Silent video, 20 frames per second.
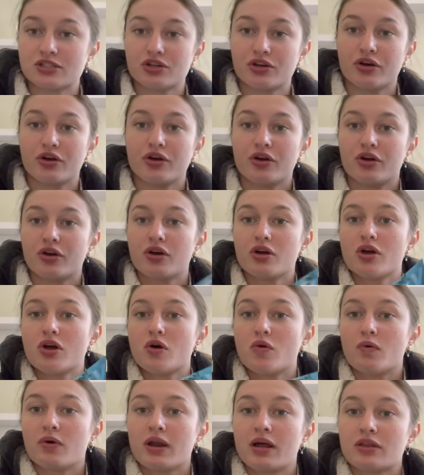know
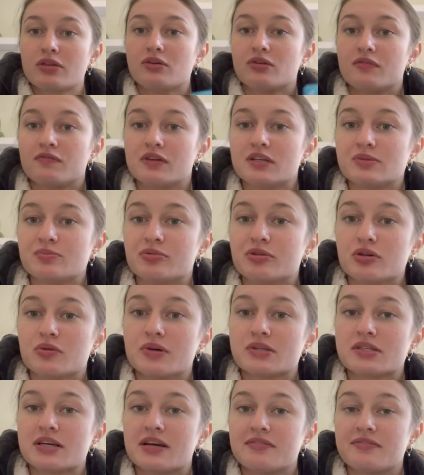what I thought of this book
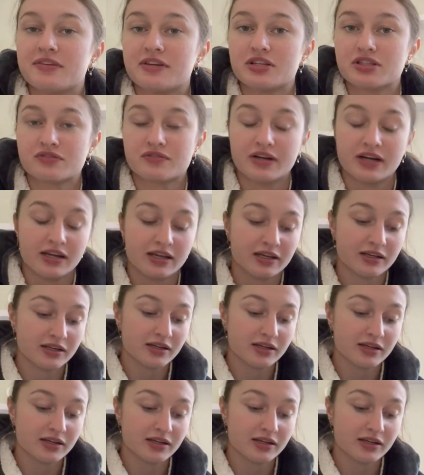once I finished reading it.